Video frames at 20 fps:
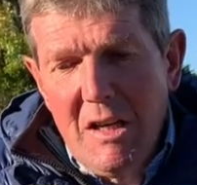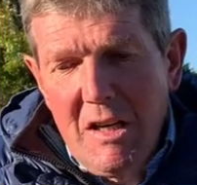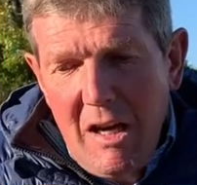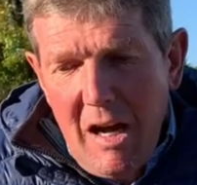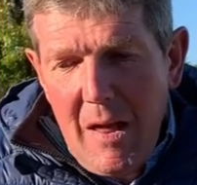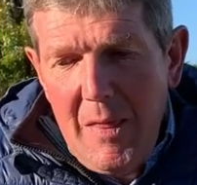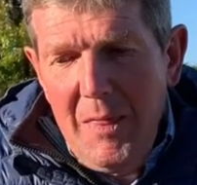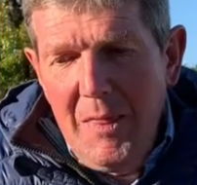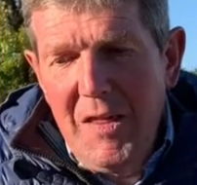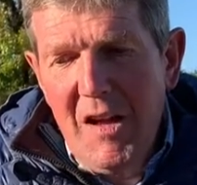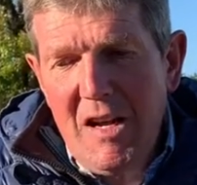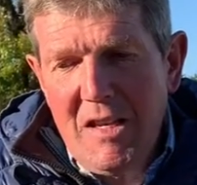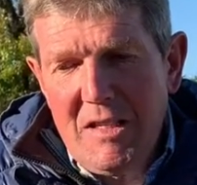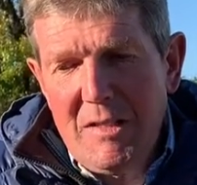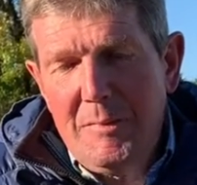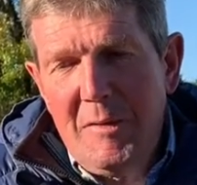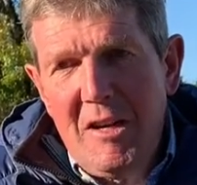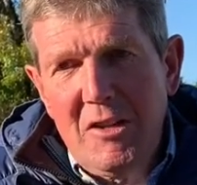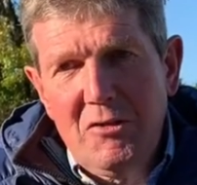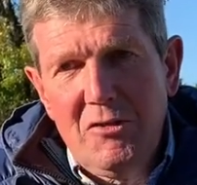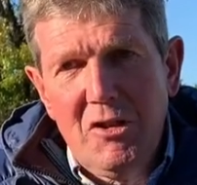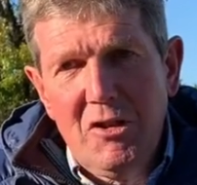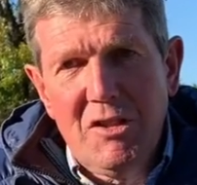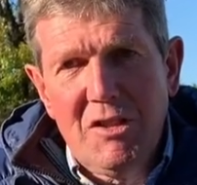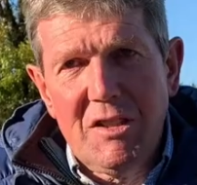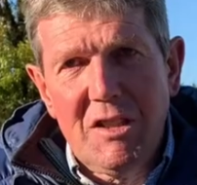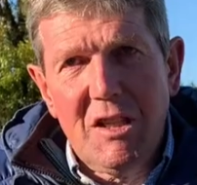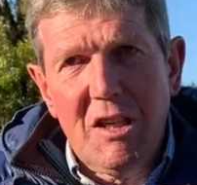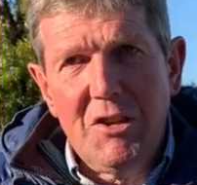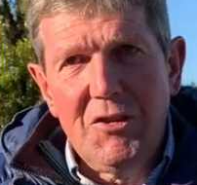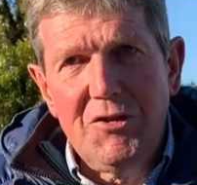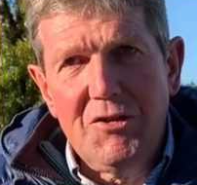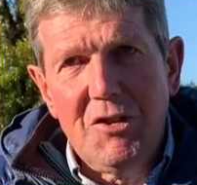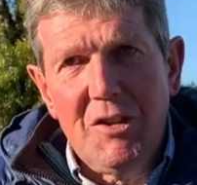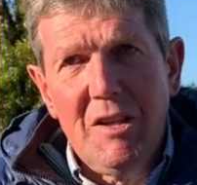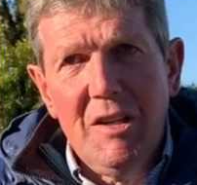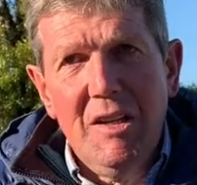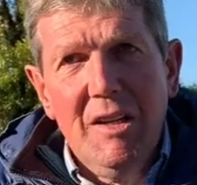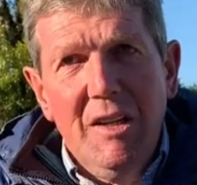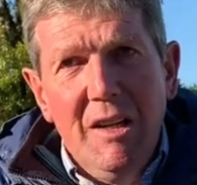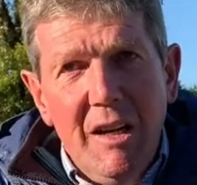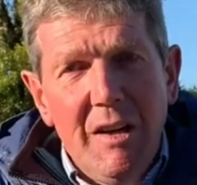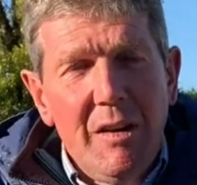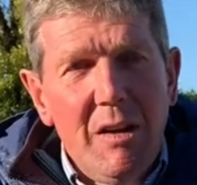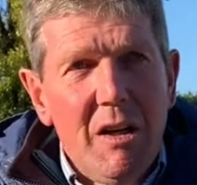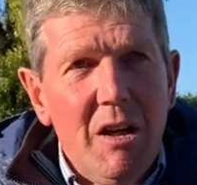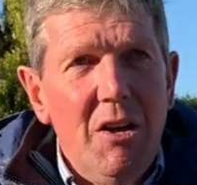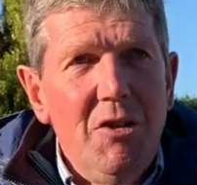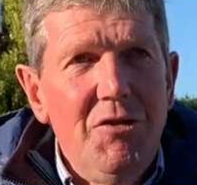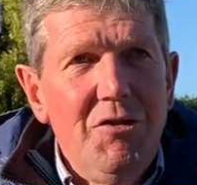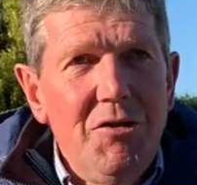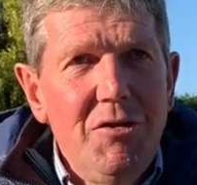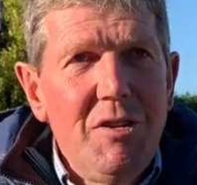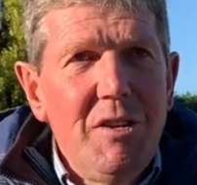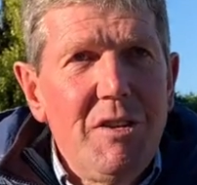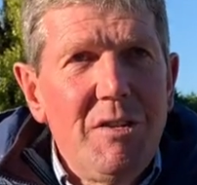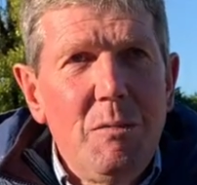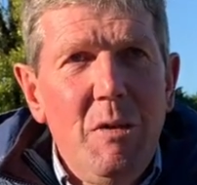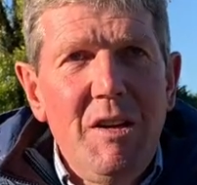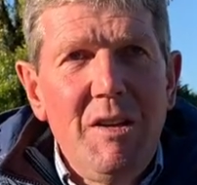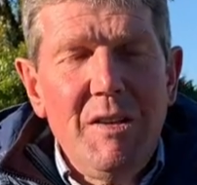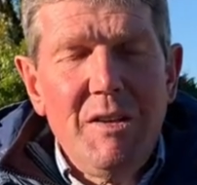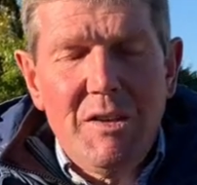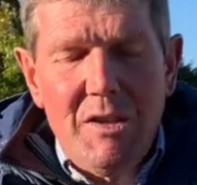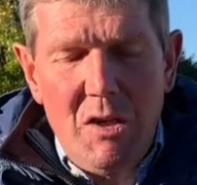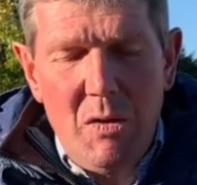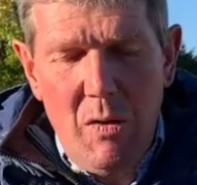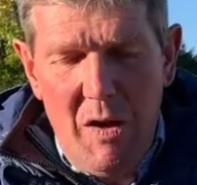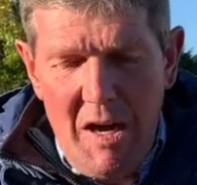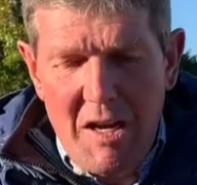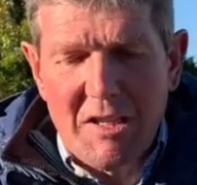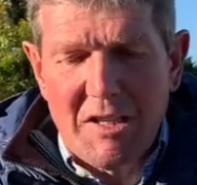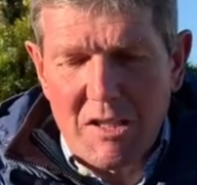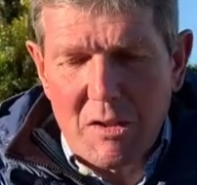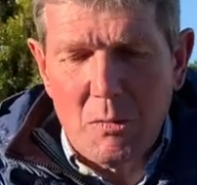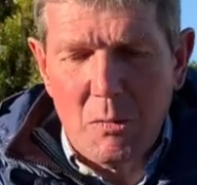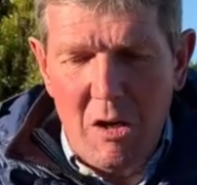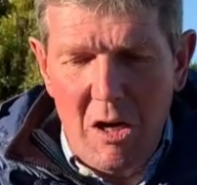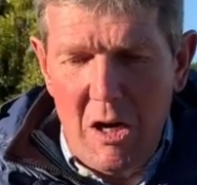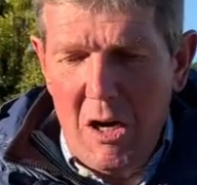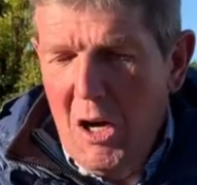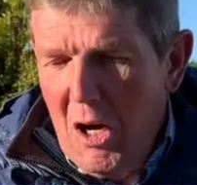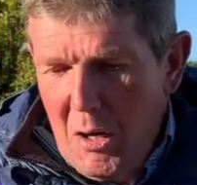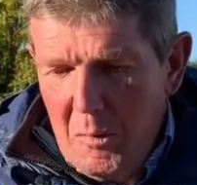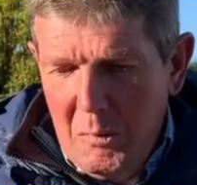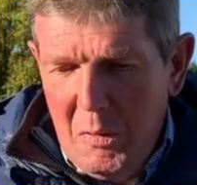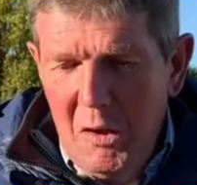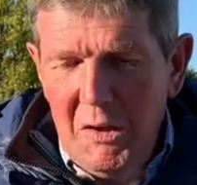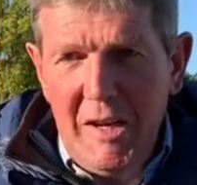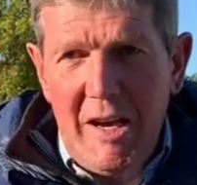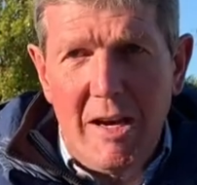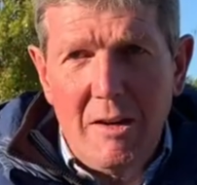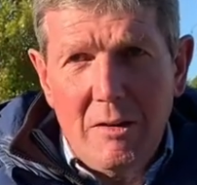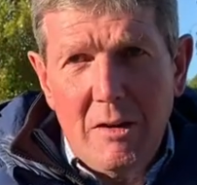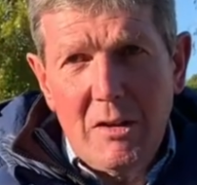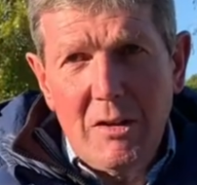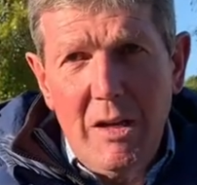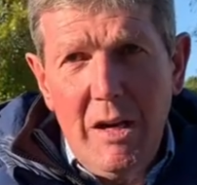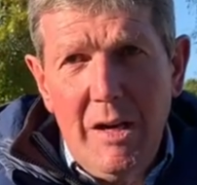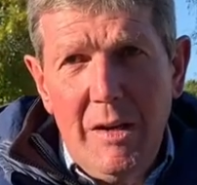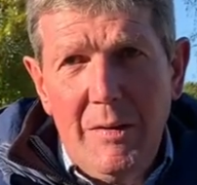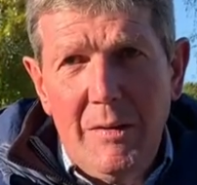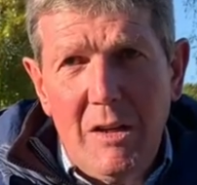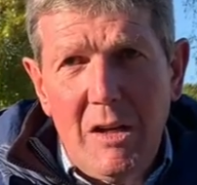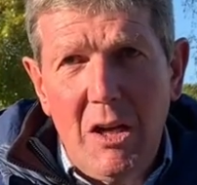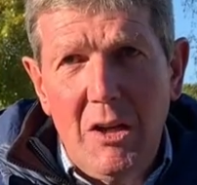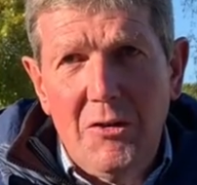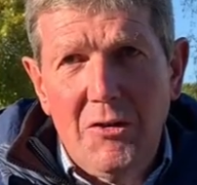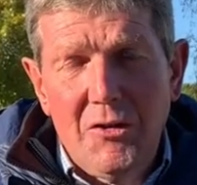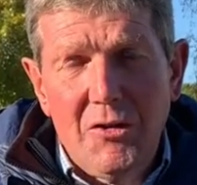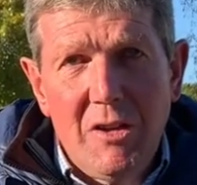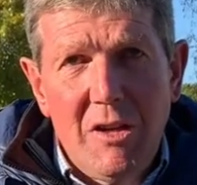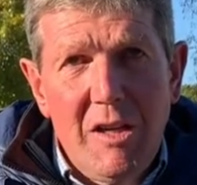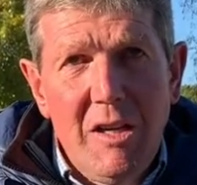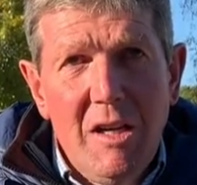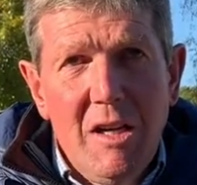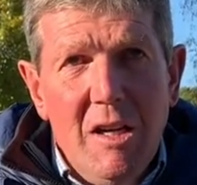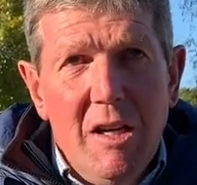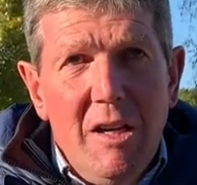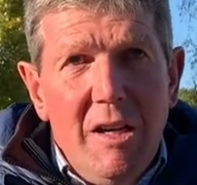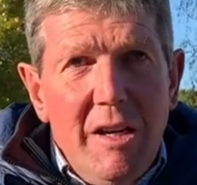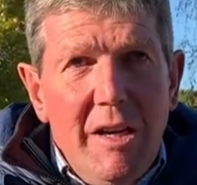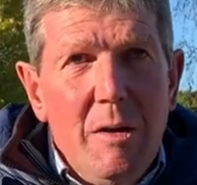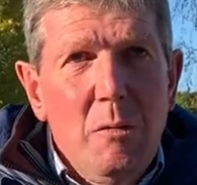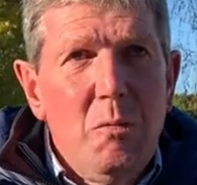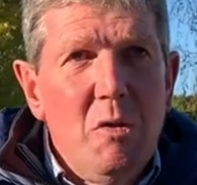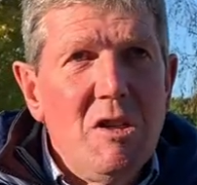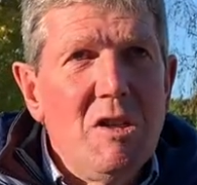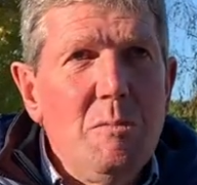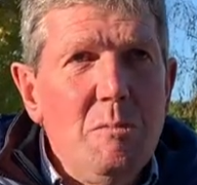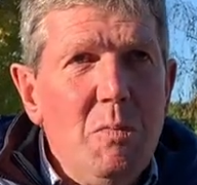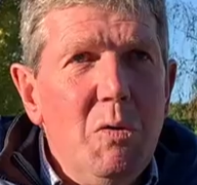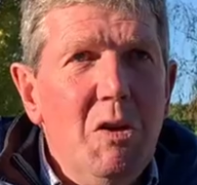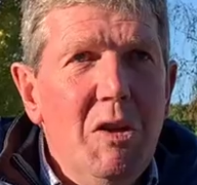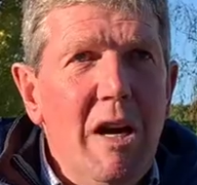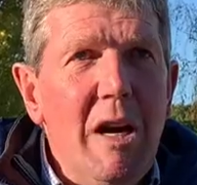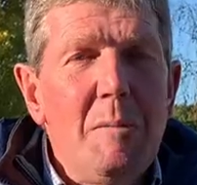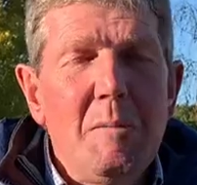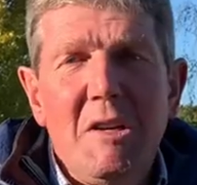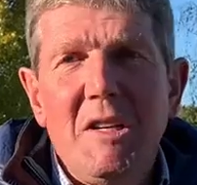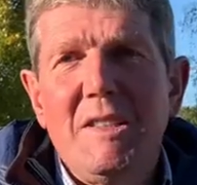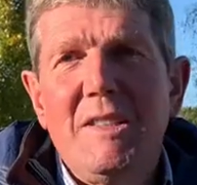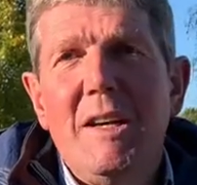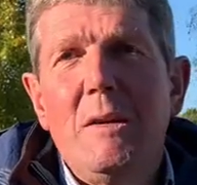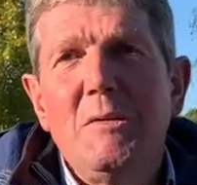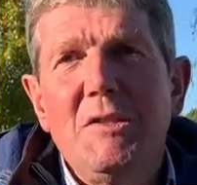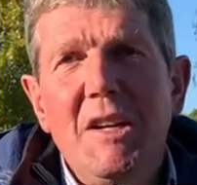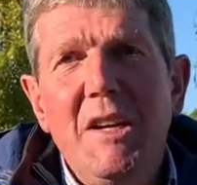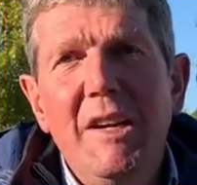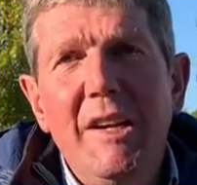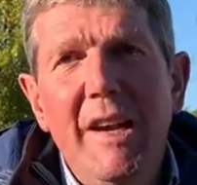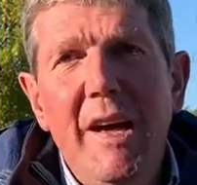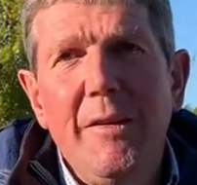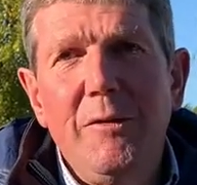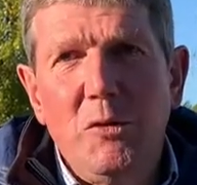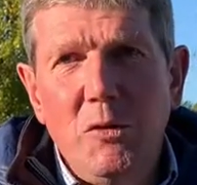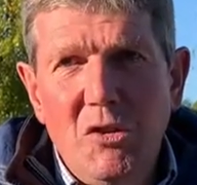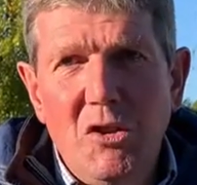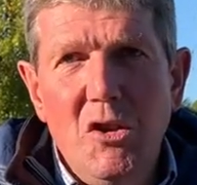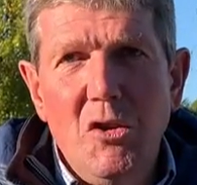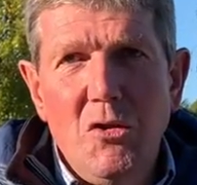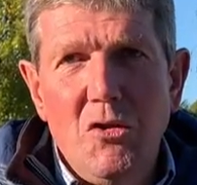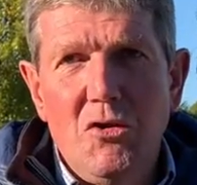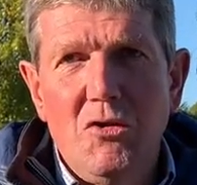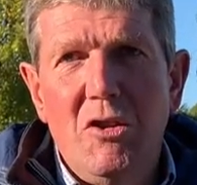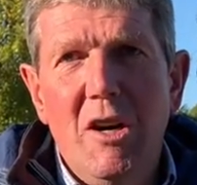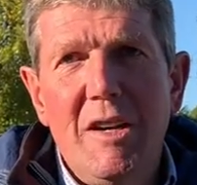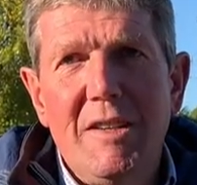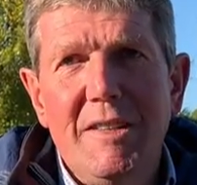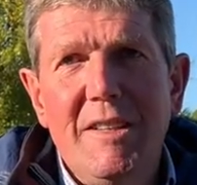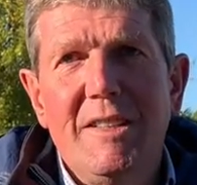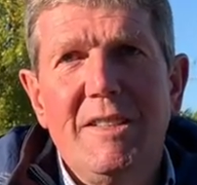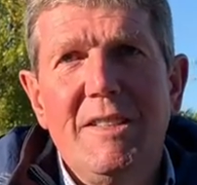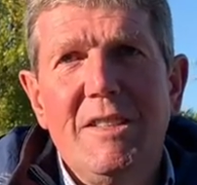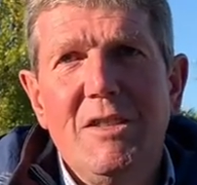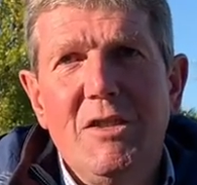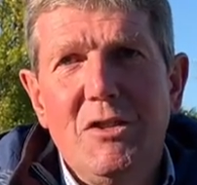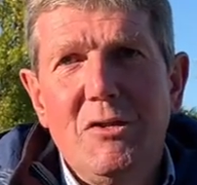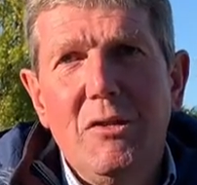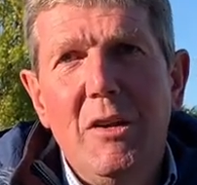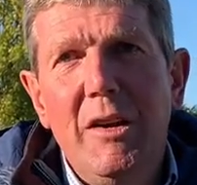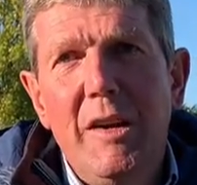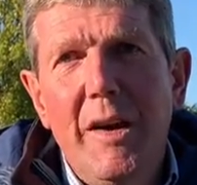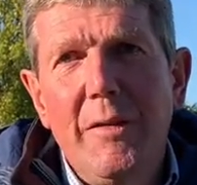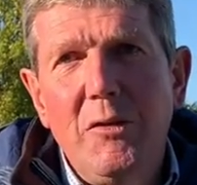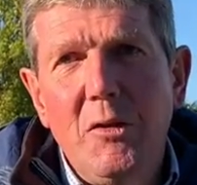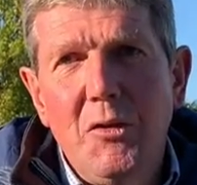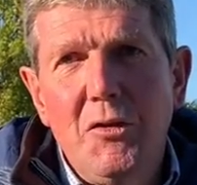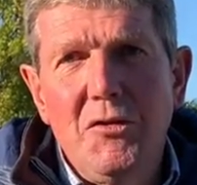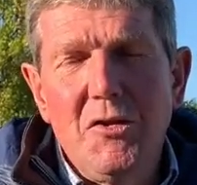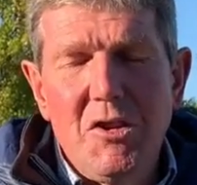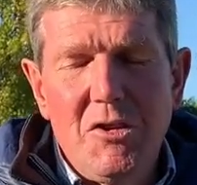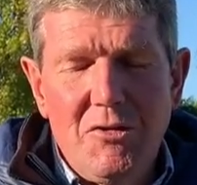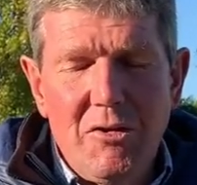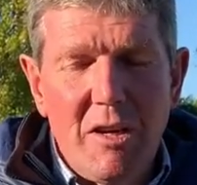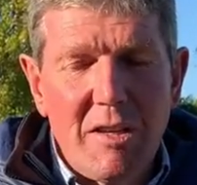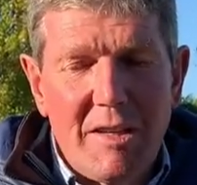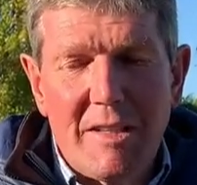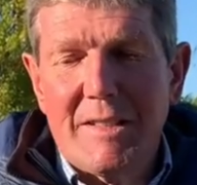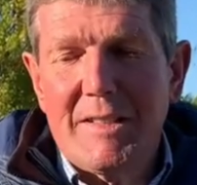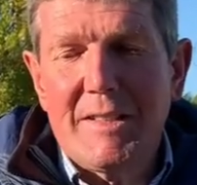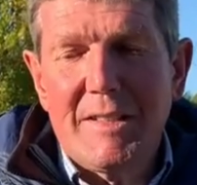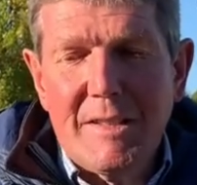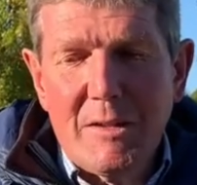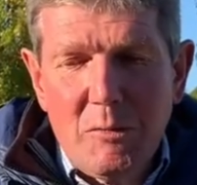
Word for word: And that's about crossing the country. And the country, when two hedges were put out um, in the country, it wasn't put out because that was a level two stride distance or a level three stride distance.